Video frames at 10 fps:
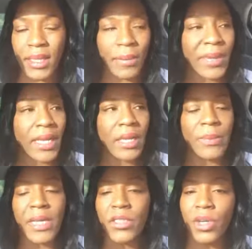They penny
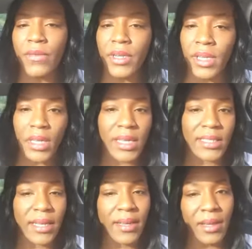pinch over the
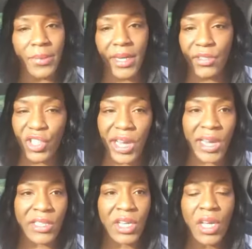kids. They keep their
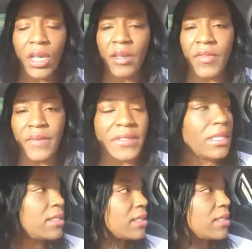change
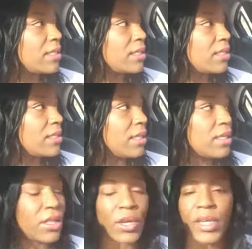50s and 60
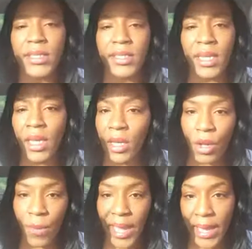cent, 30 cent. It
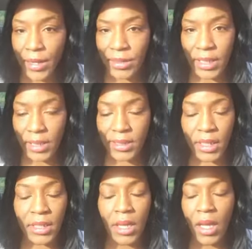don't matter, 10
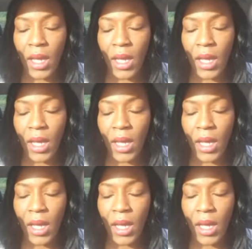cent.